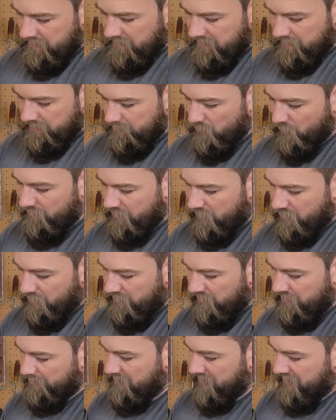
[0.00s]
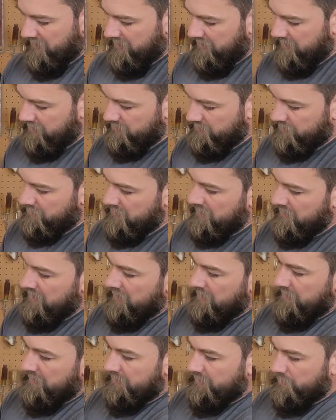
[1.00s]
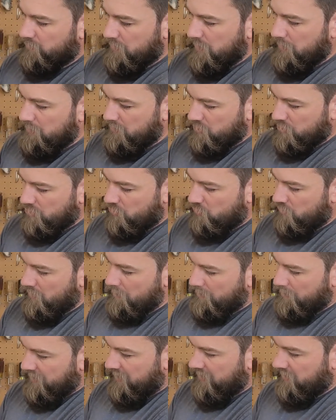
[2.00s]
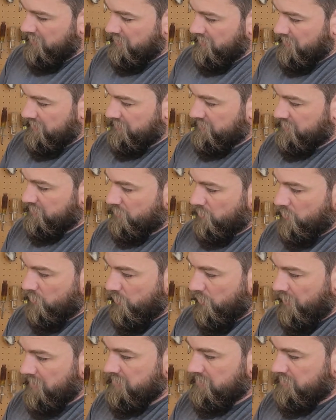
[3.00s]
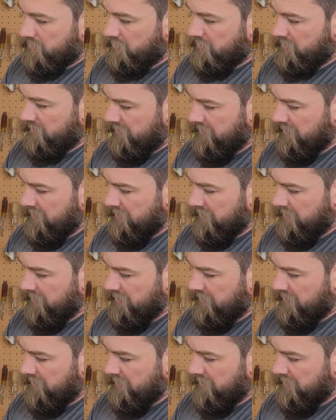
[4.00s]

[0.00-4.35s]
moving on up the handle, the rubber grip here is quite good,